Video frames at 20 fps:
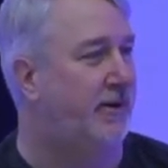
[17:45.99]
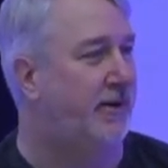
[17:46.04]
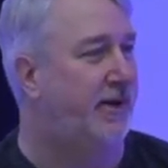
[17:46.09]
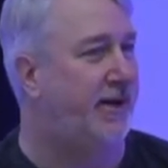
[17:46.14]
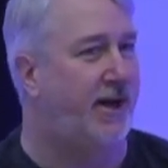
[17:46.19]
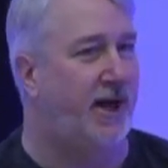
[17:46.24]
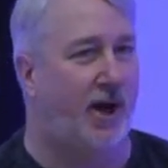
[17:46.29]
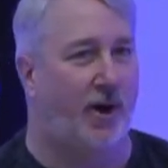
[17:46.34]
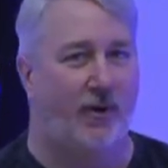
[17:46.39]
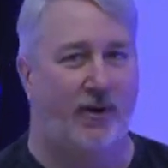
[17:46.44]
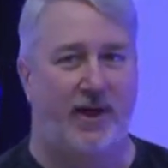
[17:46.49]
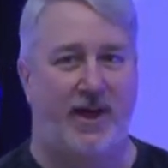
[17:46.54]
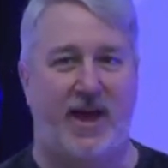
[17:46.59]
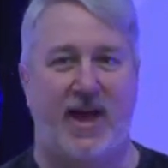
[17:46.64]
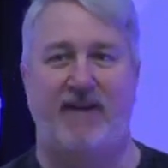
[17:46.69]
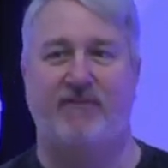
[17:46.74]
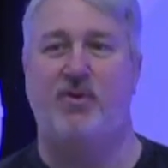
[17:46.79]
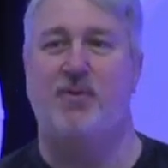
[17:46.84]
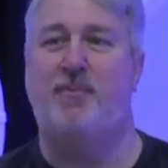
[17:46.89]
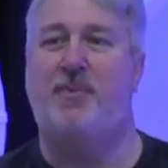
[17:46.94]
You know,
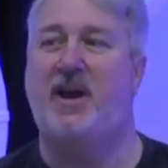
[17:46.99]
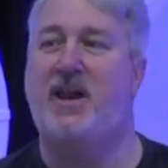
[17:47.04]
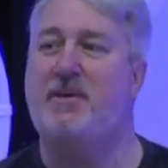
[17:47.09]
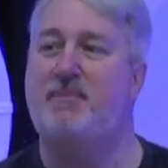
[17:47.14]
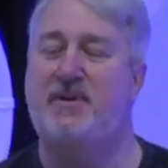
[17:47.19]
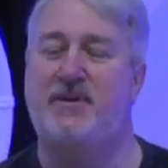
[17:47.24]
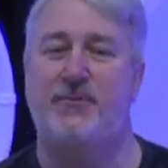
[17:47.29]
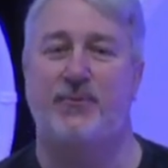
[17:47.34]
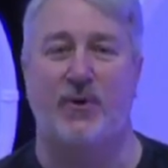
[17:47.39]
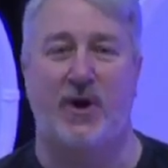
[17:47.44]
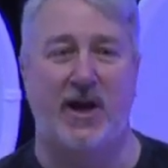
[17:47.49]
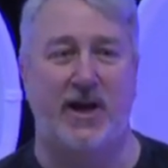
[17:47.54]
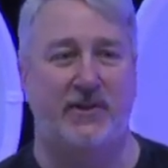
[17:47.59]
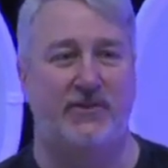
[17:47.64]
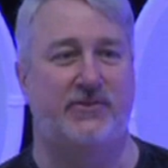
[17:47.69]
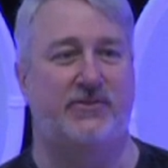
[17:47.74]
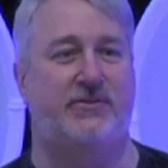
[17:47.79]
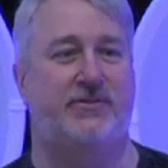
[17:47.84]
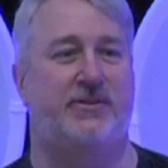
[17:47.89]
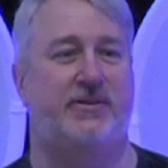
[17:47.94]
everybody be
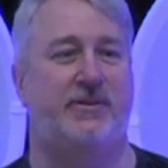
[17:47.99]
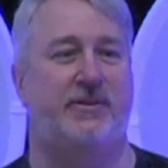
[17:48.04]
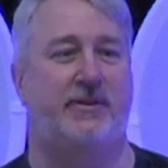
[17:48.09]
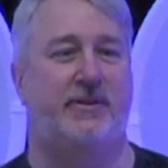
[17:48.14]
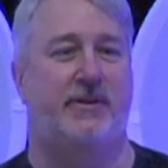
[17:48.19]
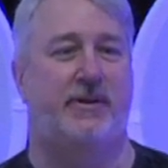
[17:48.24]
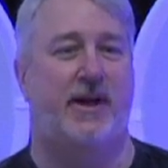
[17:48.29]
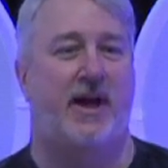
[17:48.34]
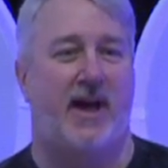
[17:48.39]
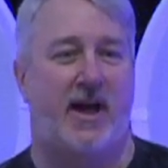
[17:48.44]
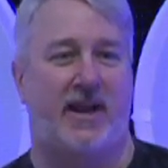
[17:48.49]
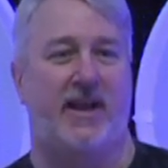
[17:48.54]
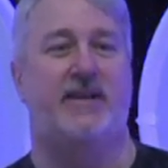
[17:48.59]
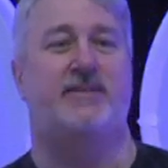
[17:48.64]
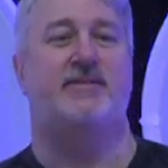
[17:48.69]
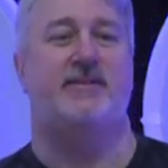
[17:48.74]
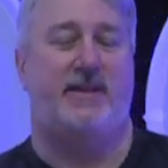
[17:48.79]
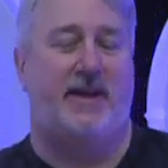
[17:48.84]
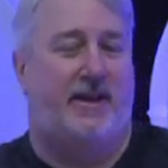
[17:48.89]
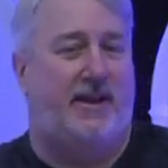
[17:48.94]
friends and
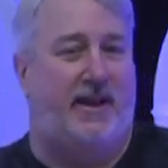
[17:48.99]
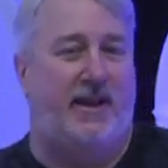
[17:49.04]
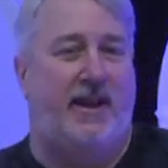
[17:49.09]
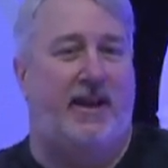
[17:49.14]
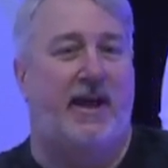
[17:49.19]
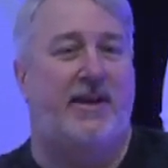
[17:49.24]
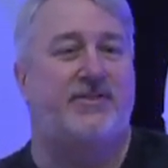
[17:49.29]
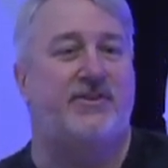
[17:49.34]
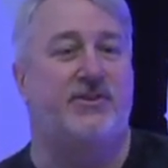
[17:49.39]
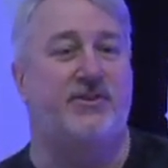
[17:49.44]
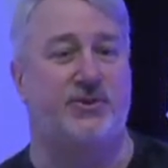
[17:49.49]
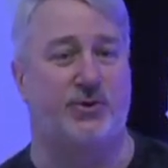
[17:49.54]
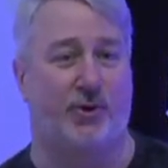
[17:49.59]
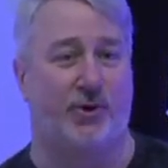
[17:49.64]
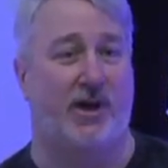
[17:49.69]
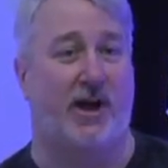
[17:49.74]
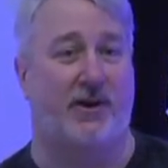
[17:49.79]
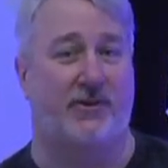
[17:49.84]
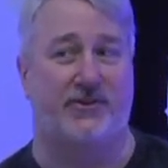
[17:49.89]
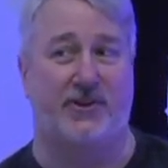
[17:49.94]
let's, and, and let's
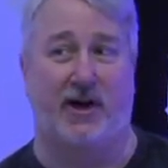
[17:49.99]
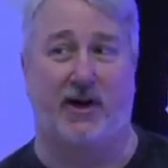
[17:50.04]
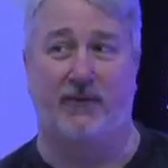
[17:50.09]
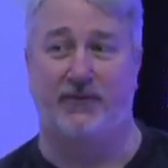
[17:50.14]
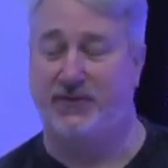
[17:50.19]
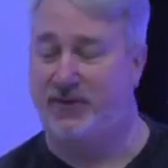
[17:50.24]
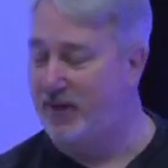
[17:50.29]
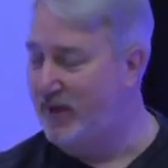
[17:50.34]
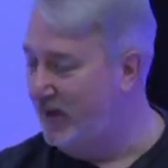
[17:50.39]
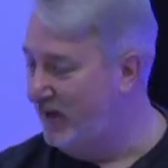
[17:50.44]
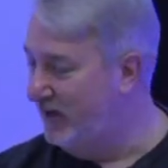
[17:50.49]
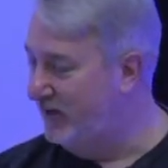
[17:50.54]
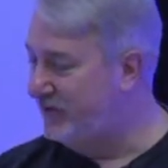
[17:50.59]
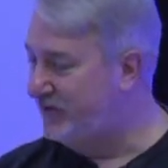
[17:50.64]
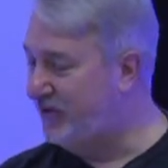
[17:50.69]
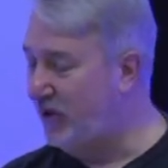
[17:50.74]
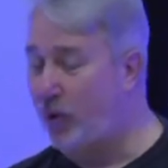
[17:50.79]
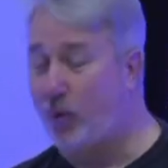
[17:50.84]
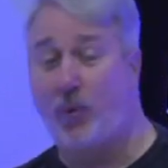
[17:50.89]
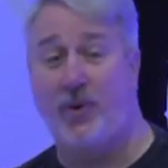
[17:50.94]
enjoy ourselves.
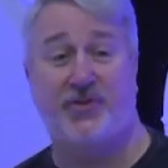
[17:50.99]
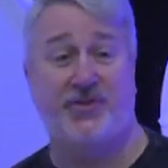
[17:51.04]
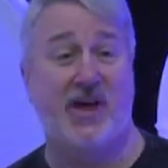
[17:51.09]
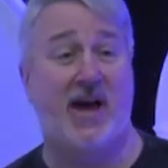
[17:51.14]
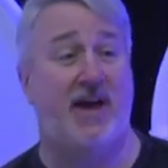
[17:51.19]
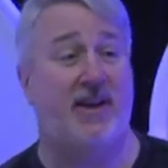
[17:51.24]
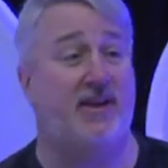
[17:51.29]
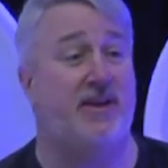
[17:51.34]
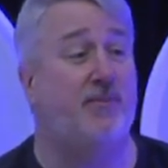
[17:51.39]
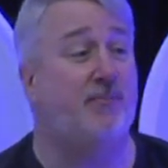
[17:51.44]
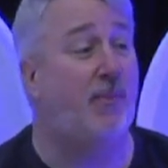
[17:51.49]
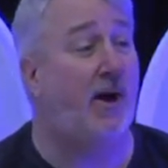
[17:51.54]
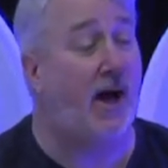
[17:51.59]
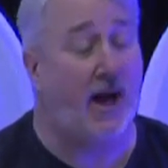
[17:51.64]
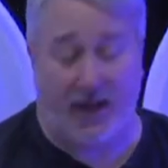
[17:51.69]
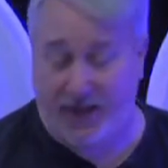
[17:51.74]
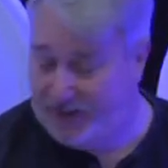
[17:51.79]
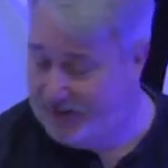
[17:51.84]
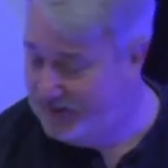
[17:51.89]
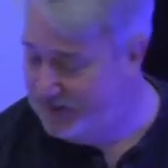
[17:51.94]
So with that in
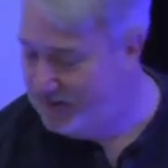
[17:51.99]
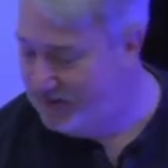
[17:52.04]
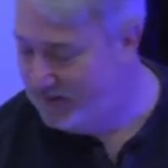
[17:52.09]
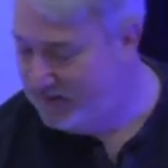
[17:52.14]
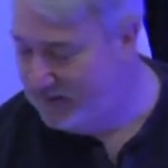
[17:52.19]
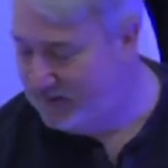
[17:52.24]
mind,